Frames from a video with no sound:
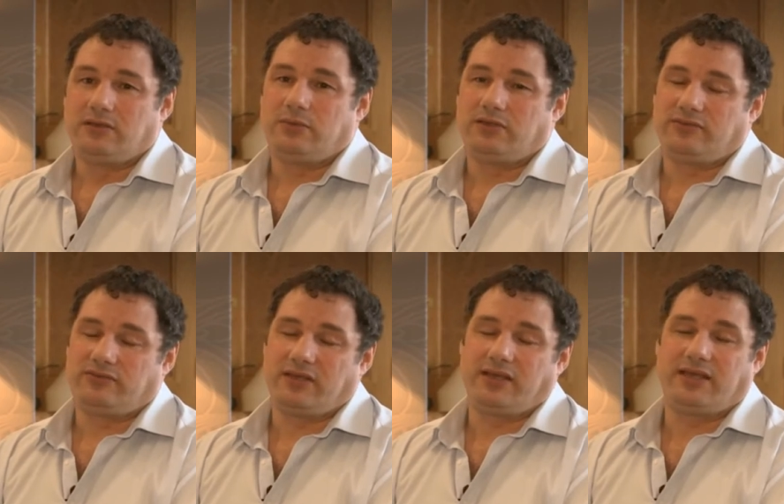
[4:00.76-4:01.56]
But as I
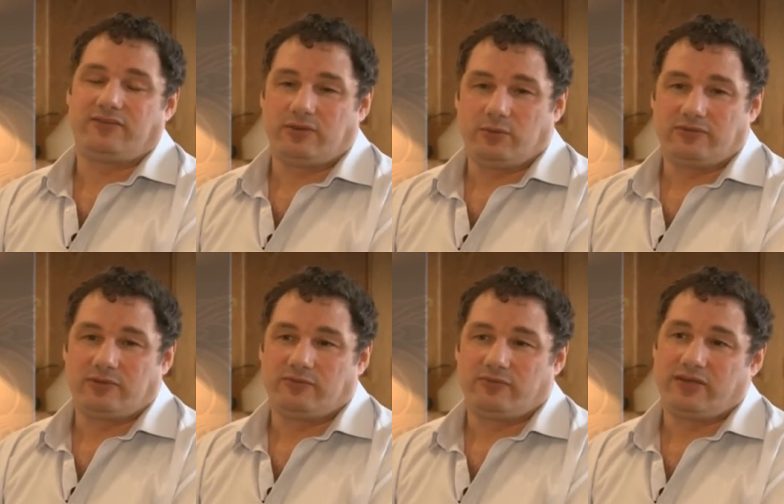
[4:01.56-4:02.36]
say, a guest always
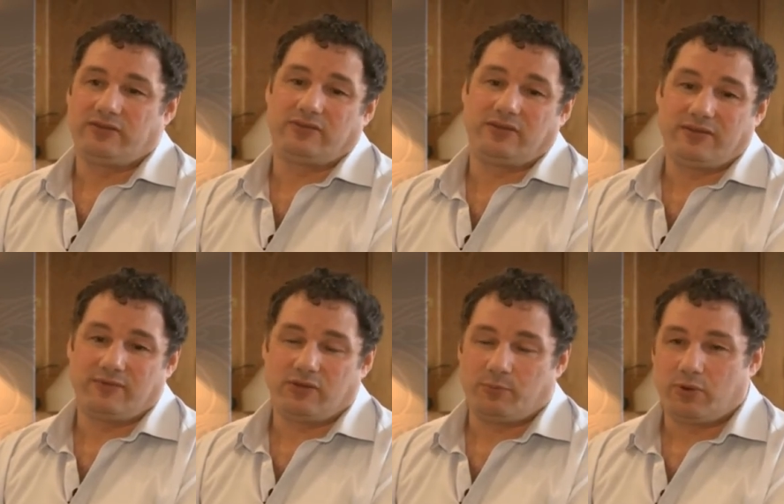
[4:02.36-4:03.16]
comes first, so they've
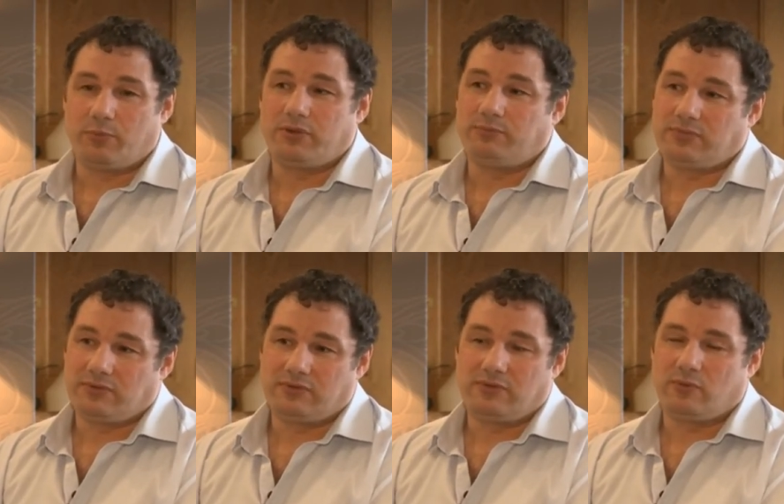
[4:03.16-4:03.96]
got the problem.
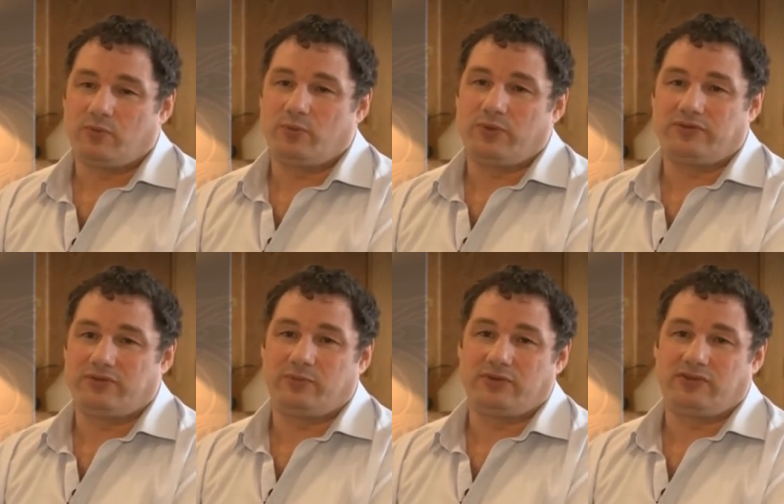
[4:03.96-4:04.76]
We'll,
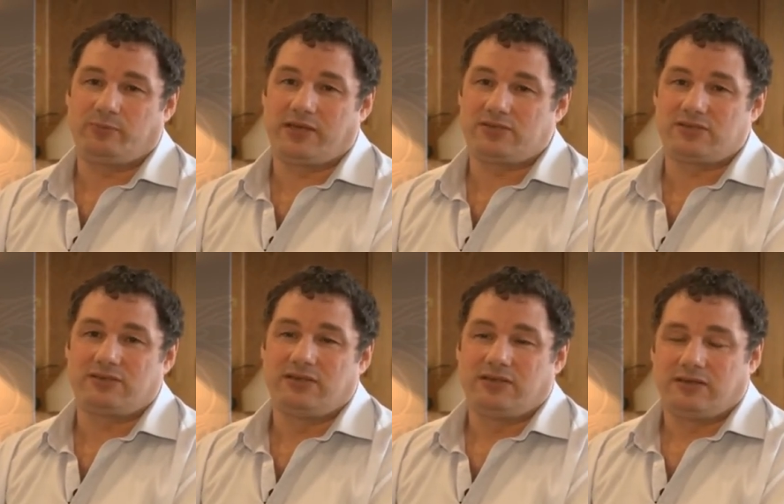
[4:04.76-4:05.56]
we'll dispatch
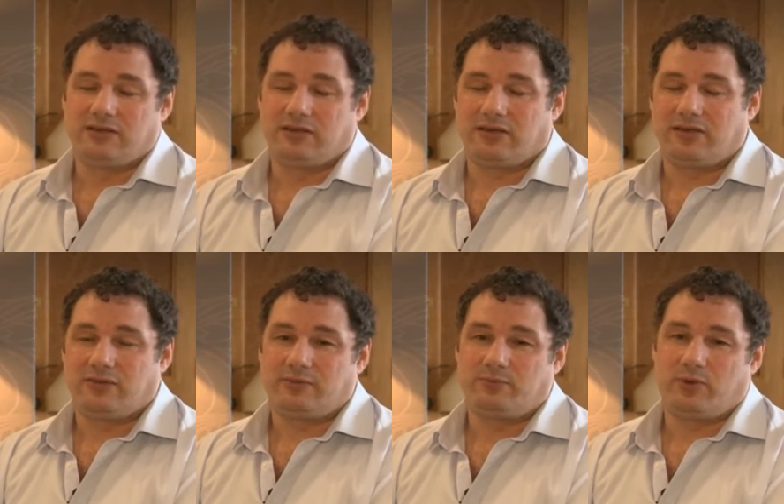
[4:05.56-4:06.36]
and get
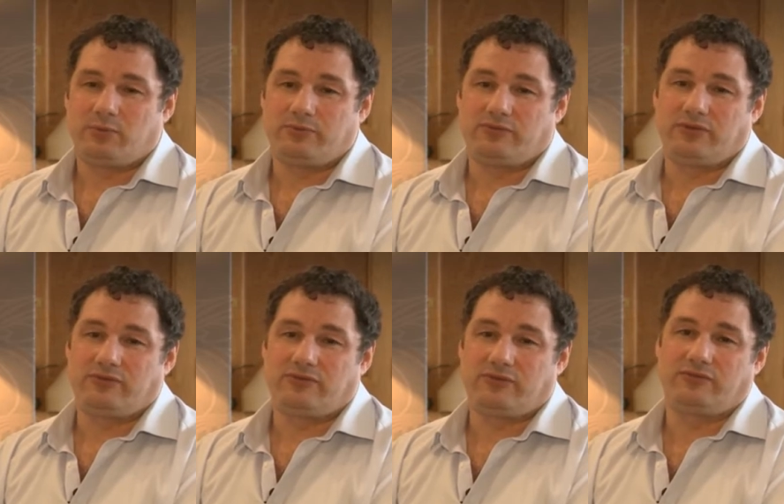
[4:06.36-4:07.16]
the problems
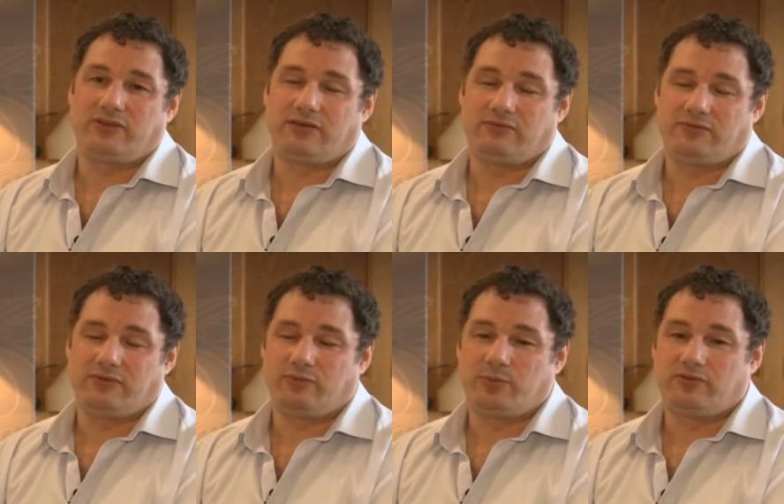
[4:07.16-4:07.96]
done, sorted out as
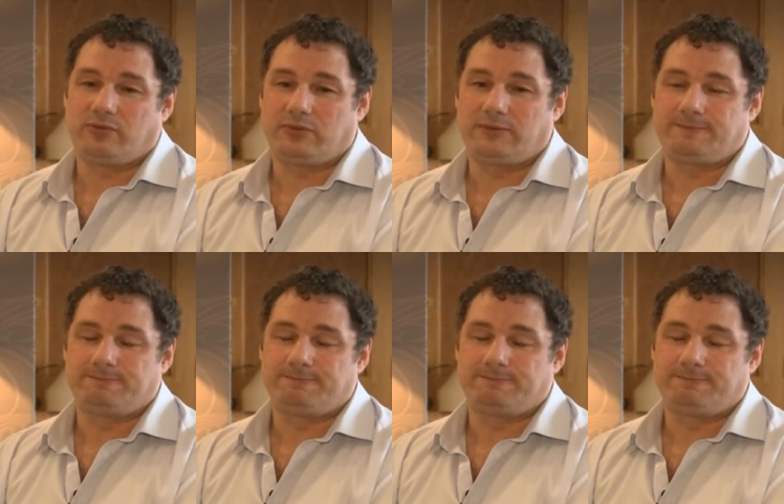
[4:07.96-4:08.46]
soon as possible.